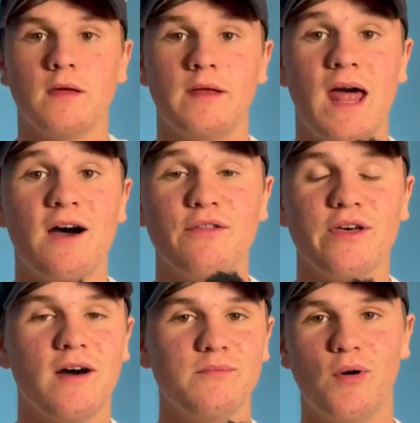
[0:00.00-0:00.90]
Now, the
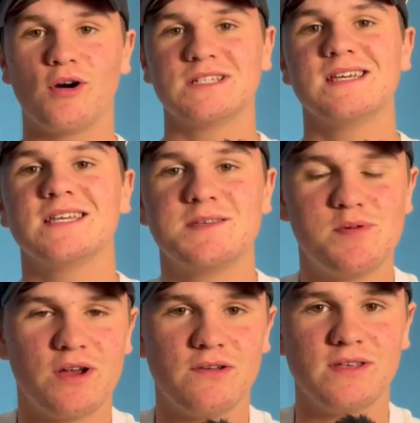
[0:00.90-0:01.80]
unboxing
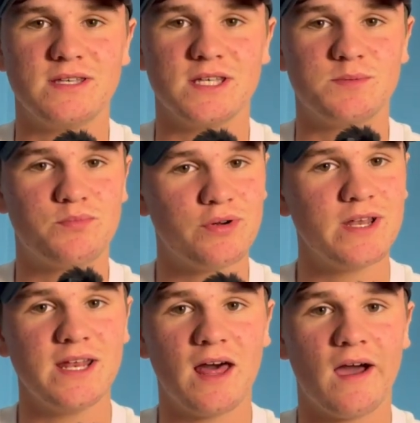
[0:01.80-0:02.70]
experience is
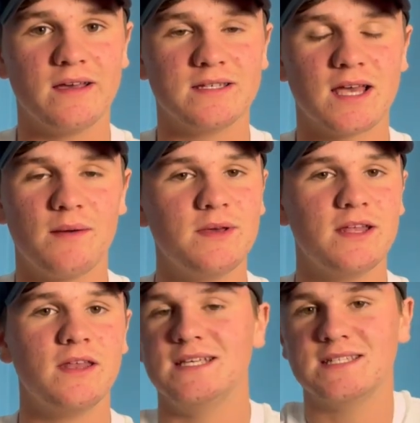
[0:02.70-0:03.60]
pretty nice. I
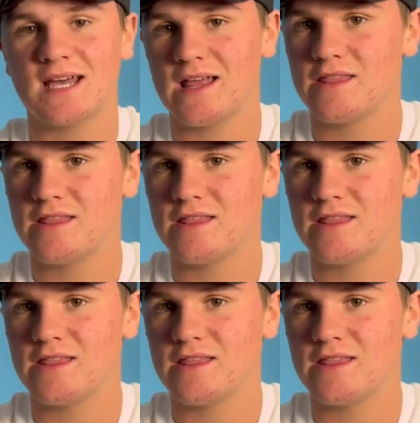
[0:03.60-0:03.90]
mean, inside